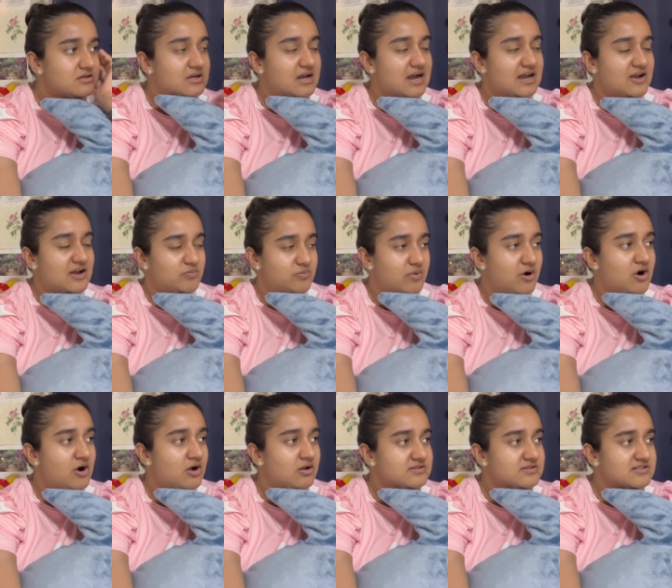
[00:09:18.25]
I have
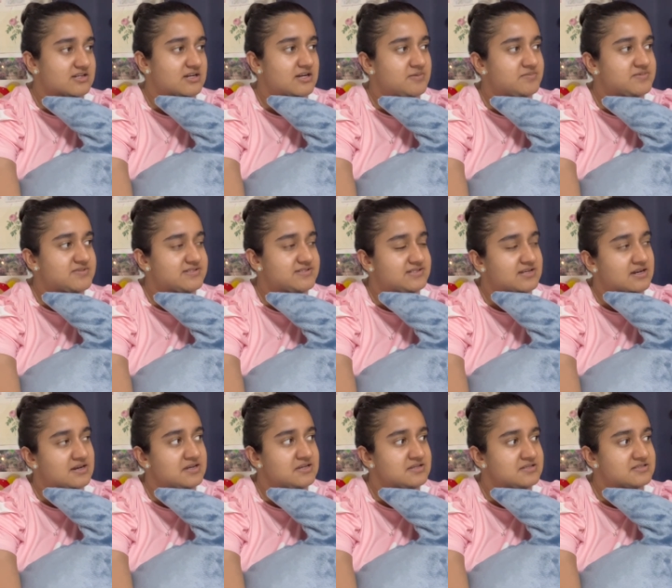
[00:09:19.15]
balls, cups,
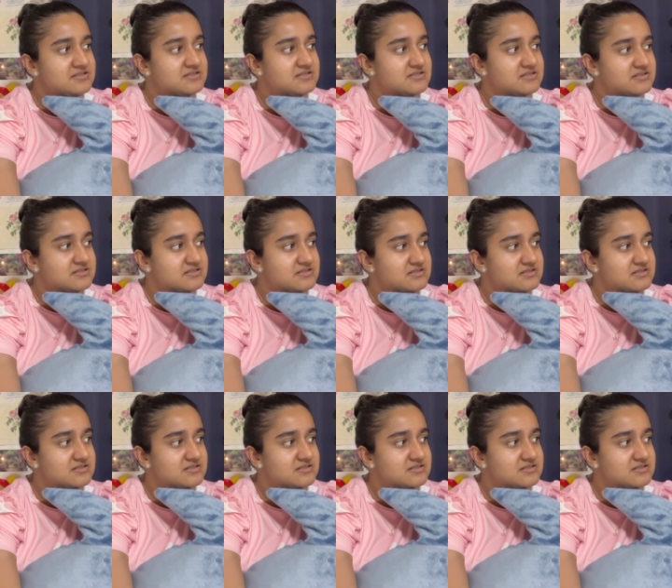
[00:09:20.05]
dice,